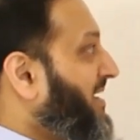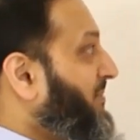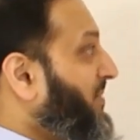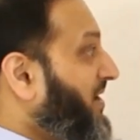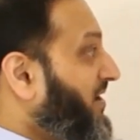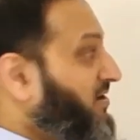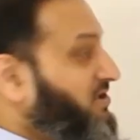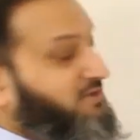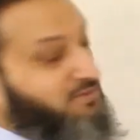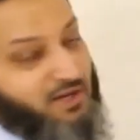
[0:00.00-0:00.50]
that
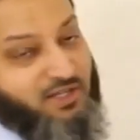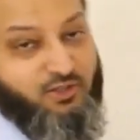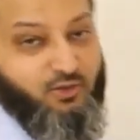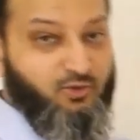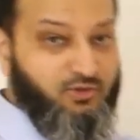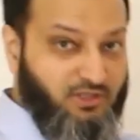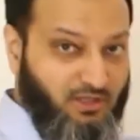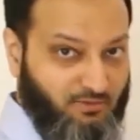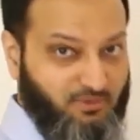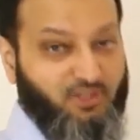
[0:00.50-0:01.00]
parents might
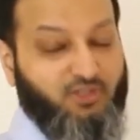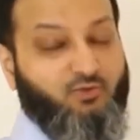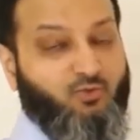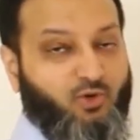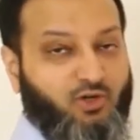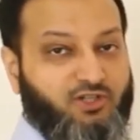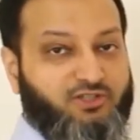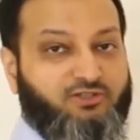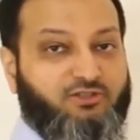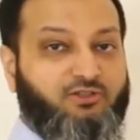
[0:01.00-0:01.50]
use some of these
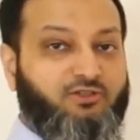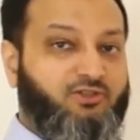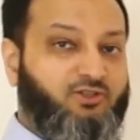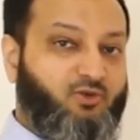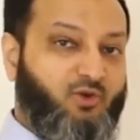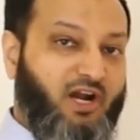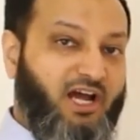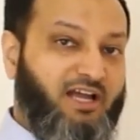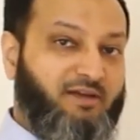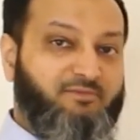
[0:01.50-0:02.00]
words to
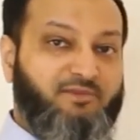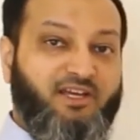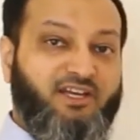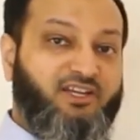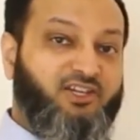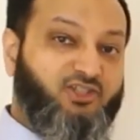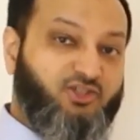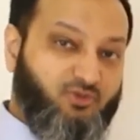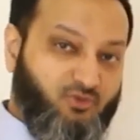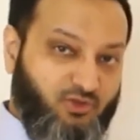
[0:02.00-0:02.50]
describe the
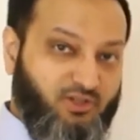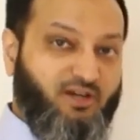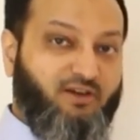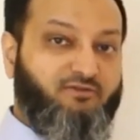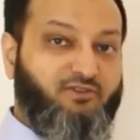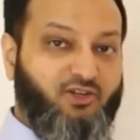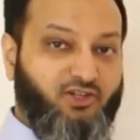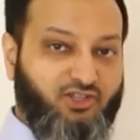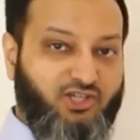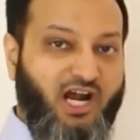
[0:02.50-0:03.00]
history
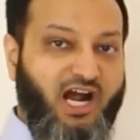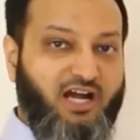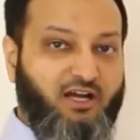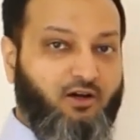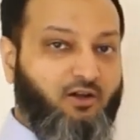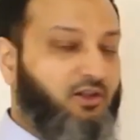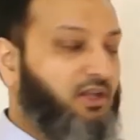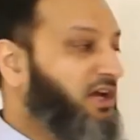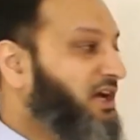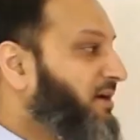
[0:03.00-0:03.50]
of their
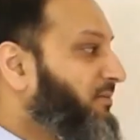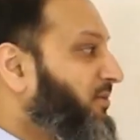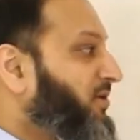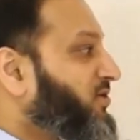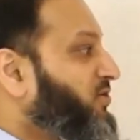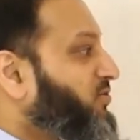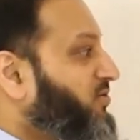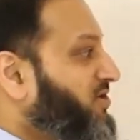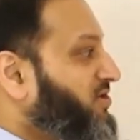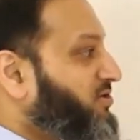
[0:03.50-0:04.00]
child,
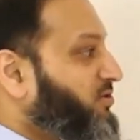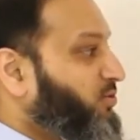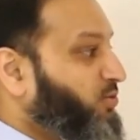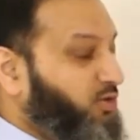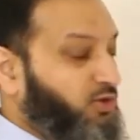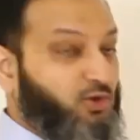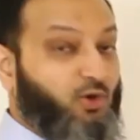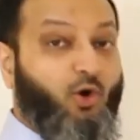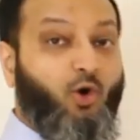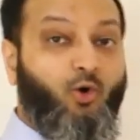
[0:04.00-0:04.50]
but you need to do
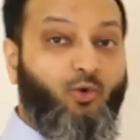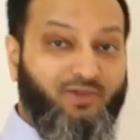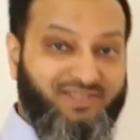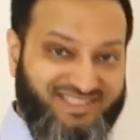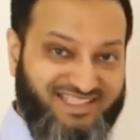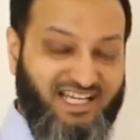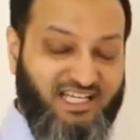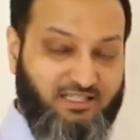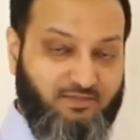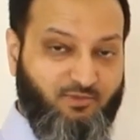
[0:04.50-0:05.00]
your own
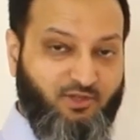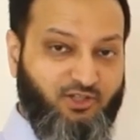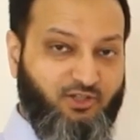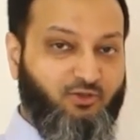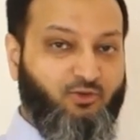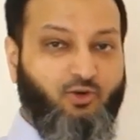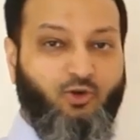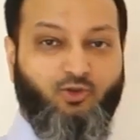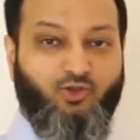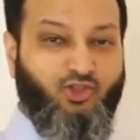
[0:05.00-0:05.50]
assessment,
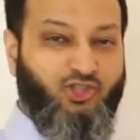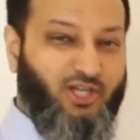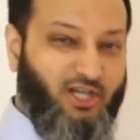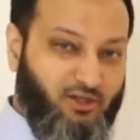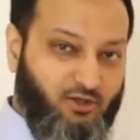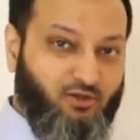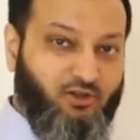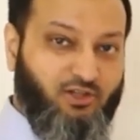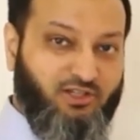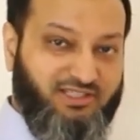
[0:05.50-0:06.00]
your own
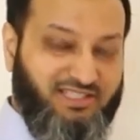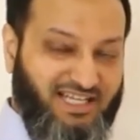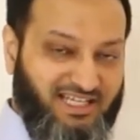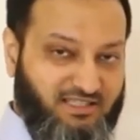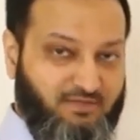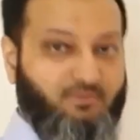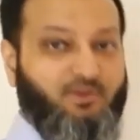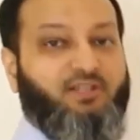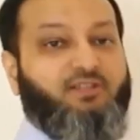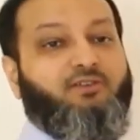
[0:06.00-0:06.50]
general
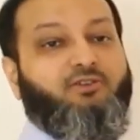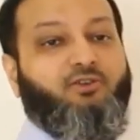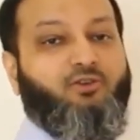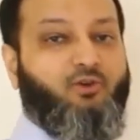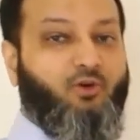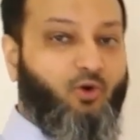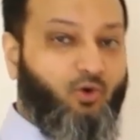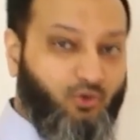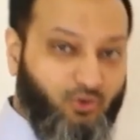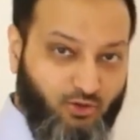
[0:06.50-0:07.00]
assessment, your
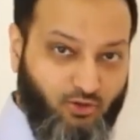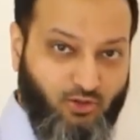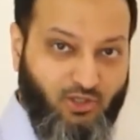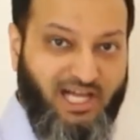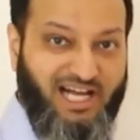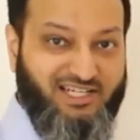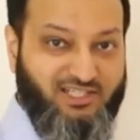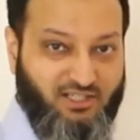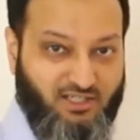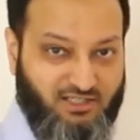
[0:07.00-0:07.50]
own
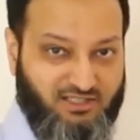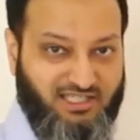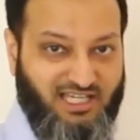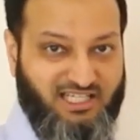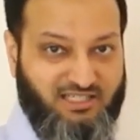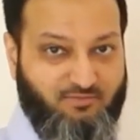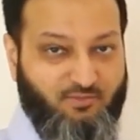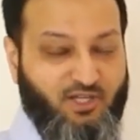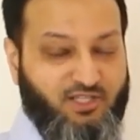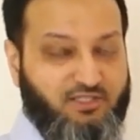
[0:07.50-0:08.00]
neurologic
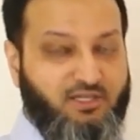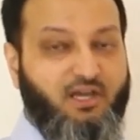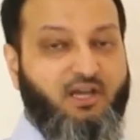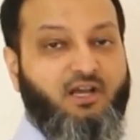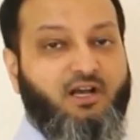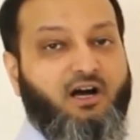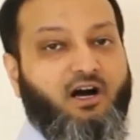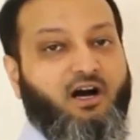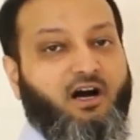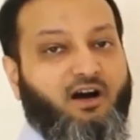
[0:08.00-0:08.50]
assessment
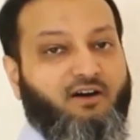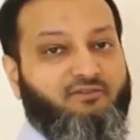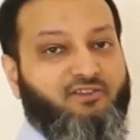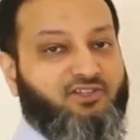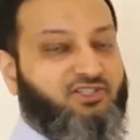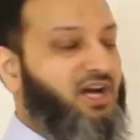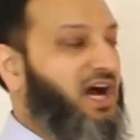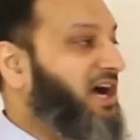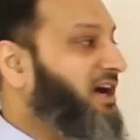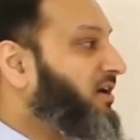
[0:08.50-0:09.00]
of the
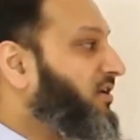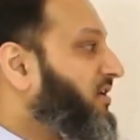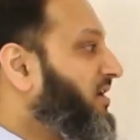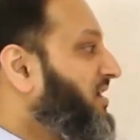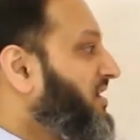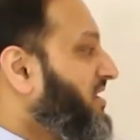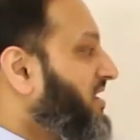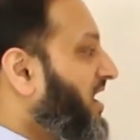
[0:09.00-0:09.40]
child